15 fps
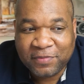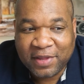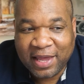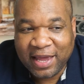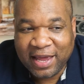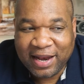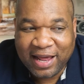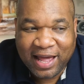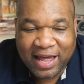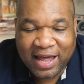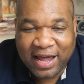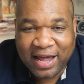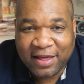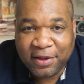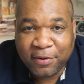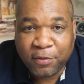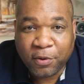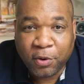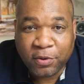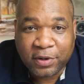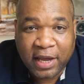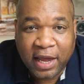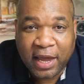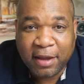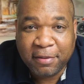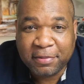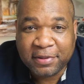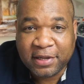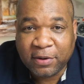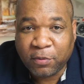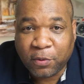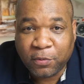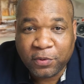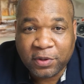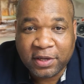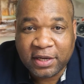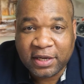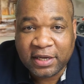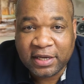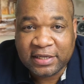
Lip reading: and they were okay, but they weren't really